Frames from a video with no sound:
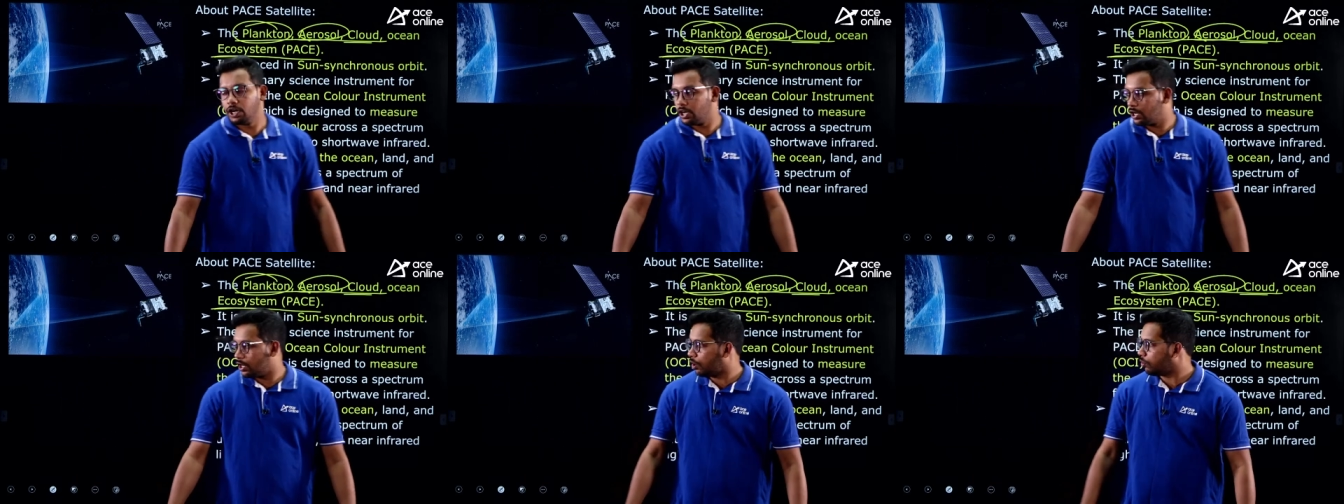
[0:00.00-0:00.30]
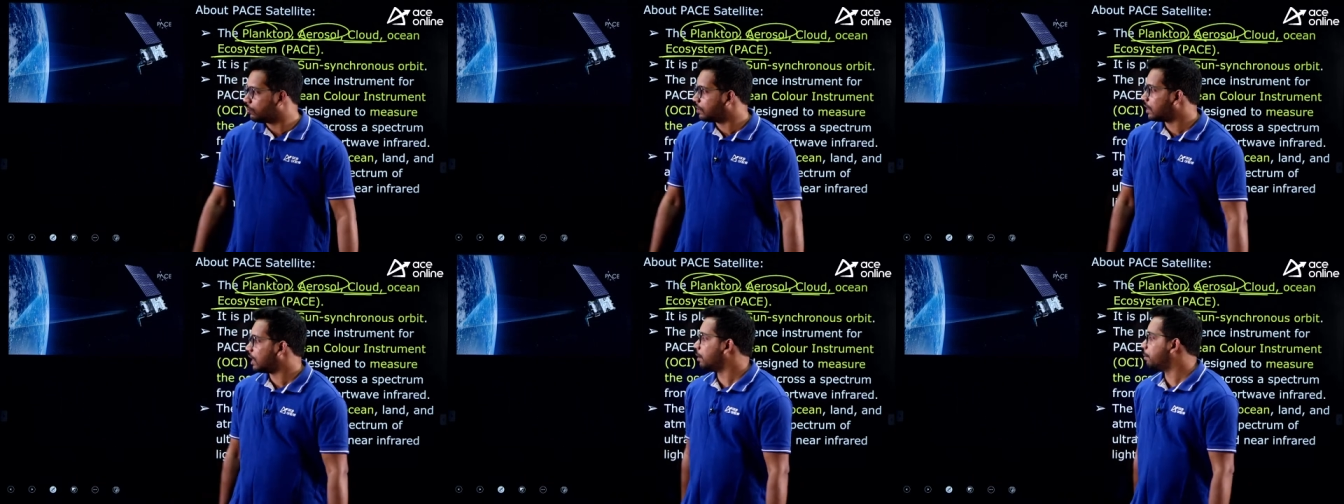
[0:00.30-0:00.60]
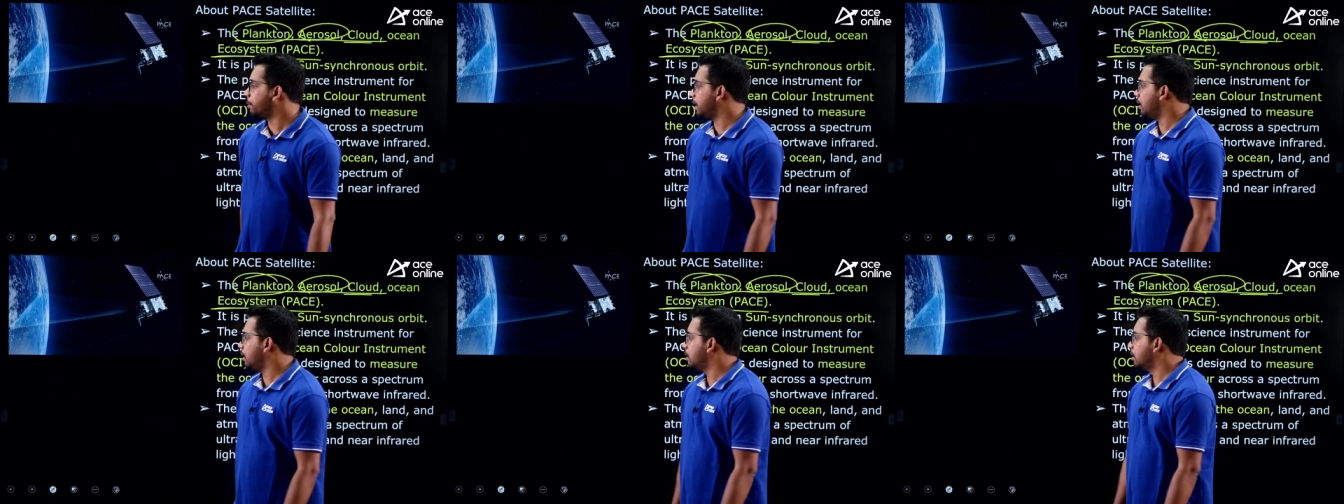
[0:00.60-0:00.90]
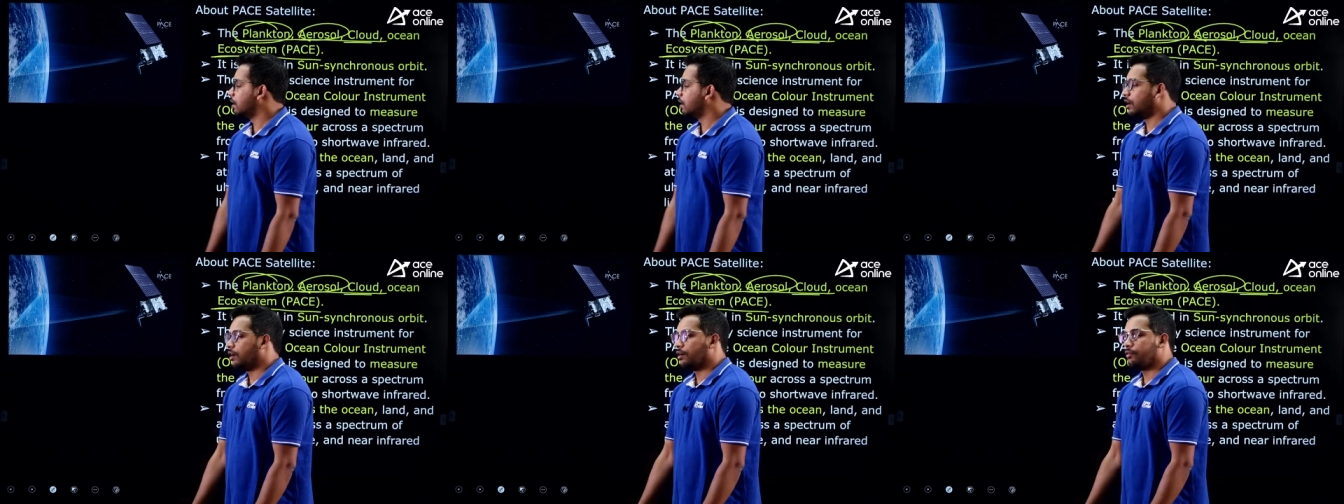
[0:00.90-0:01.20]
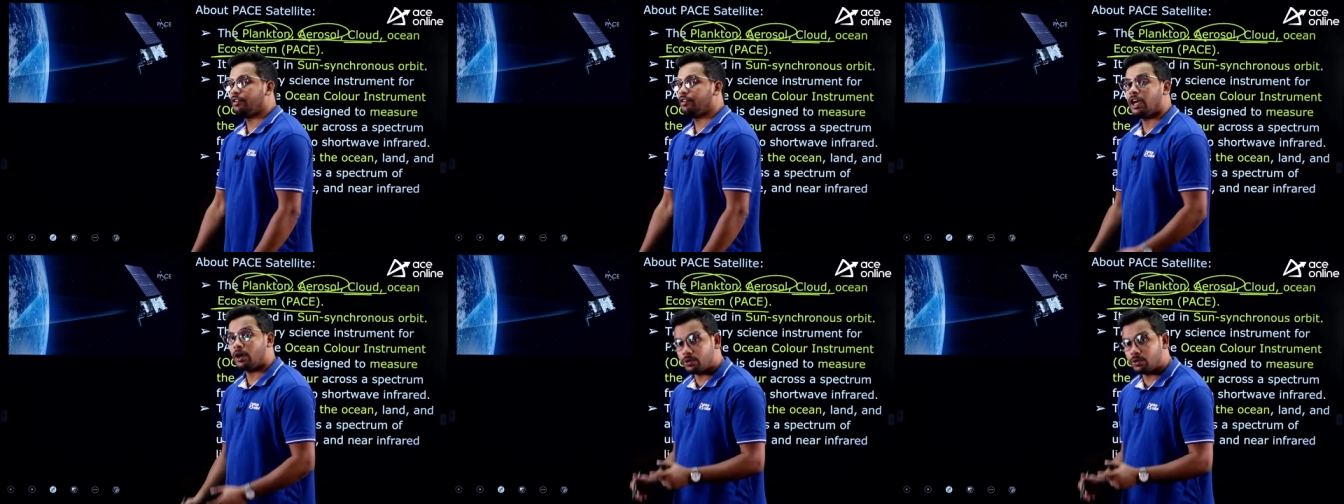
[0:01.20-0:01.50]
Now, tell me,
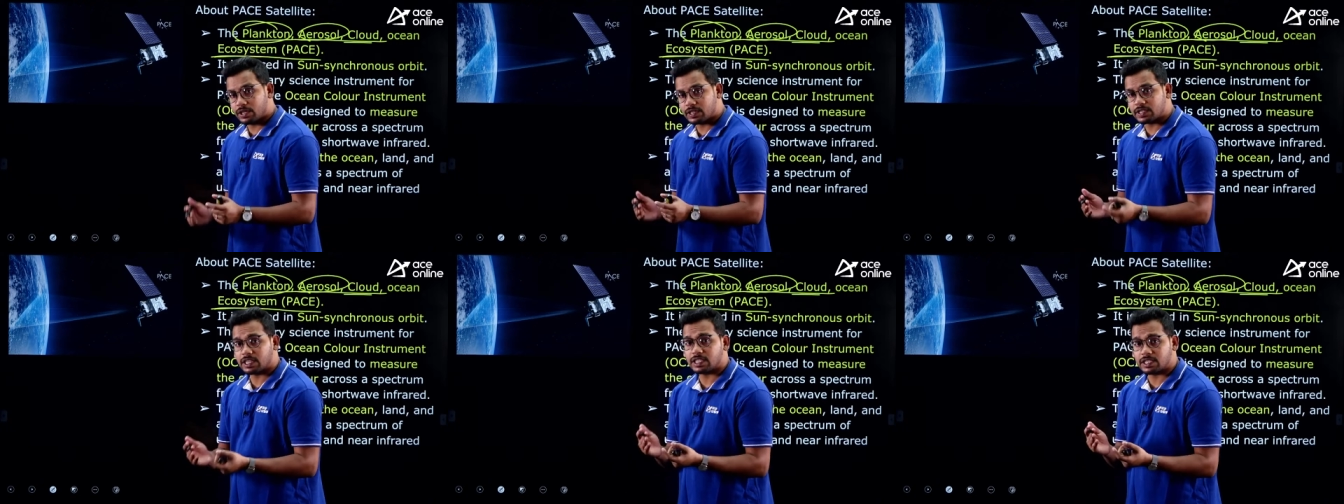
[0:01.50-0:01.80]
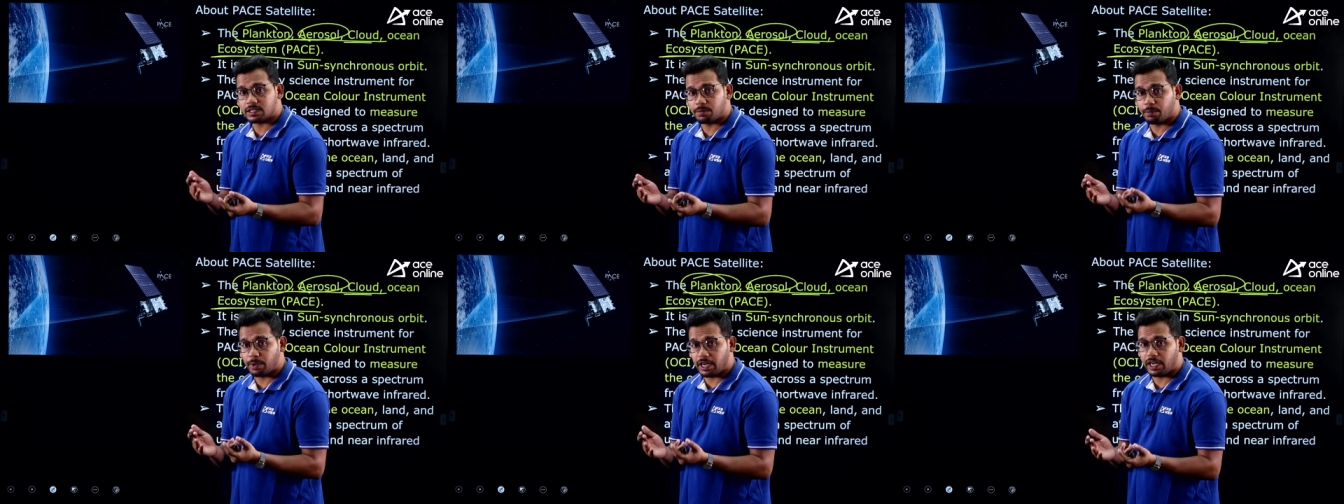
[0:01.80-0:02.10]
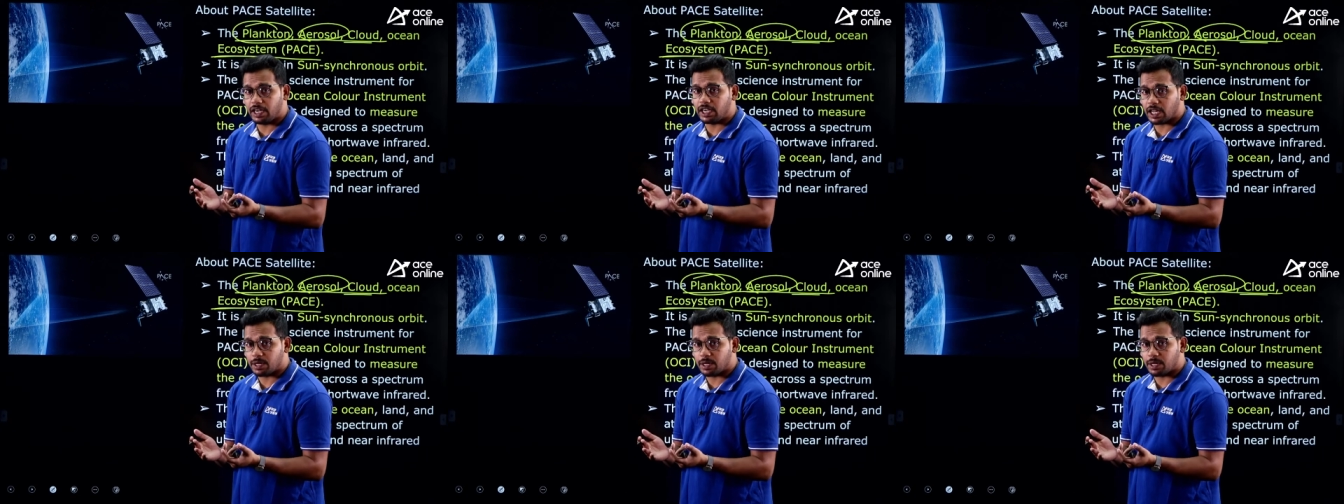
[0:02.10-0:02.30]
we have discussed many